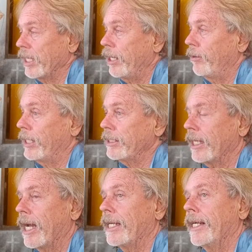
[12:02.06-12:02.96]

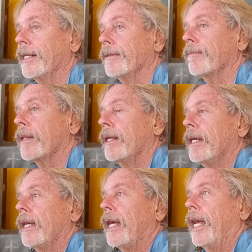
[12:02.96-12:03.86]
Interesting idea.
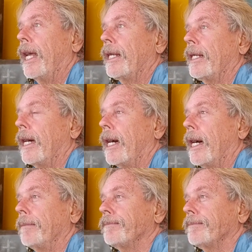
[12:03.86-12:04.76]
And
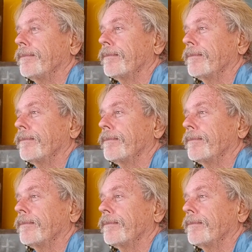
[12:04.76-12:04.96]
I